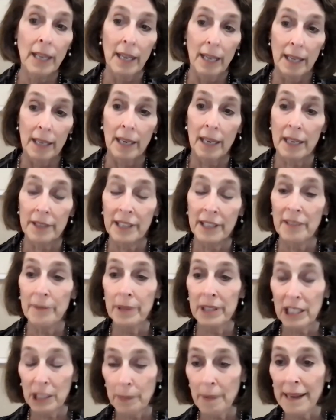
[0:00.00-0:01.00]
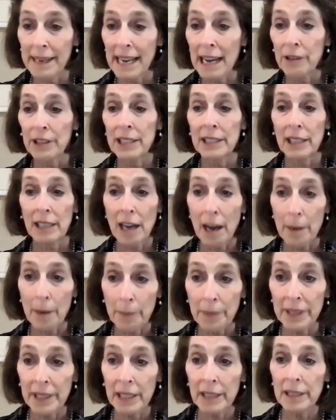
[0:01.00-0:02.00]
They've been spun out into
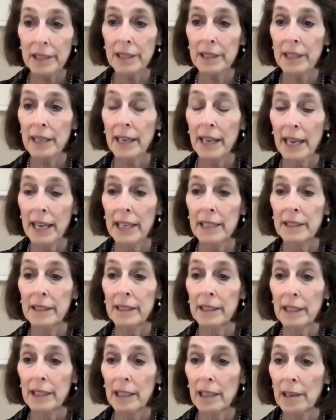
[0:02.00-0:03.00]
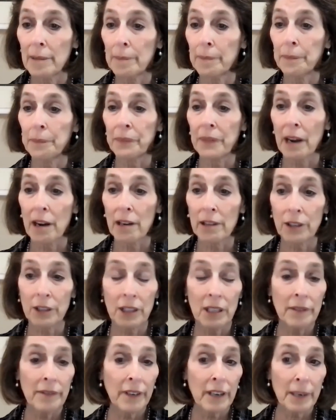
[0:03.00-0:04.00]
companies and are
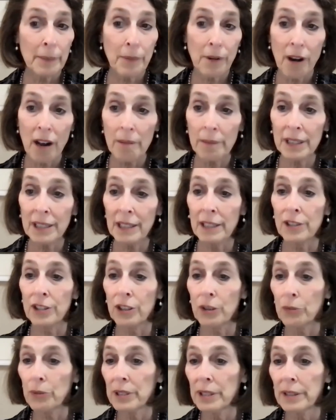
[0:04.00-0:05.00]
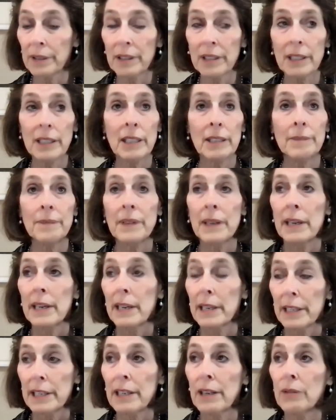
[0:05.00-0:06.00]
looking very promising. So we
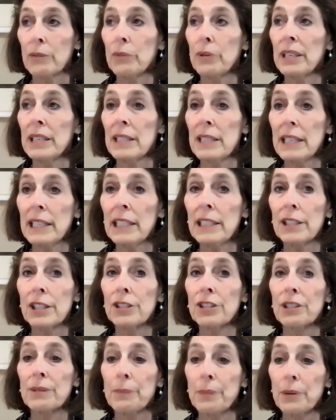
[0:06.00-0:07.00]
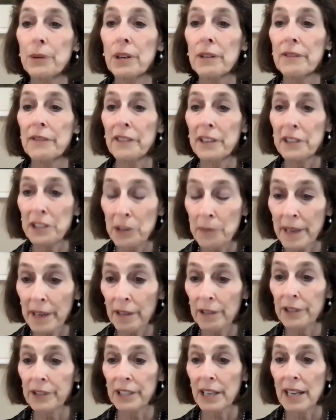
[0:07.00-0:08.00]
need to support
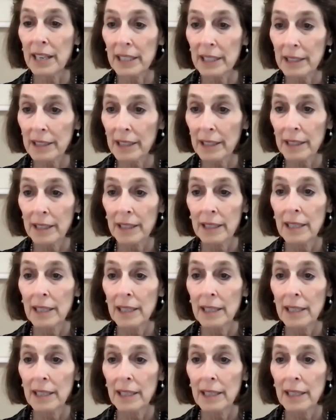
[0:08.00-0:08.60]
fundamental science.